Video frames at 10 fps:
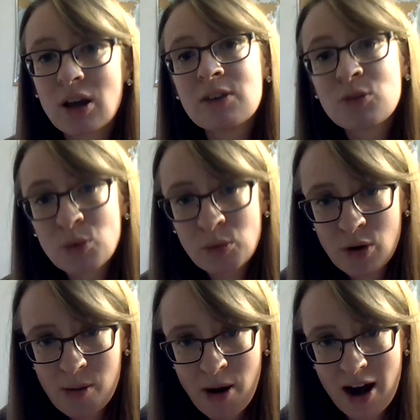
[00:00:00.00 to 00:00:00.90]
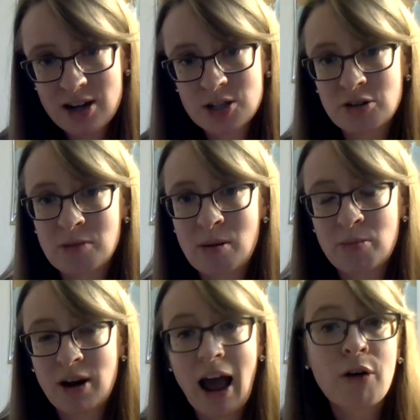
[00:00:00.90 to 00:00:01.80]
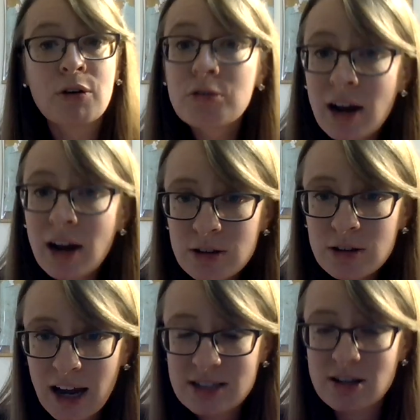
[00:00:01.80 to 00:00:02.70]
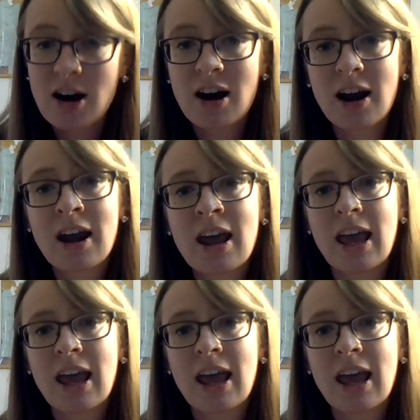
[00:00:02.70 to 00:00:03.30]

even when we're apart, to remember how great you guys are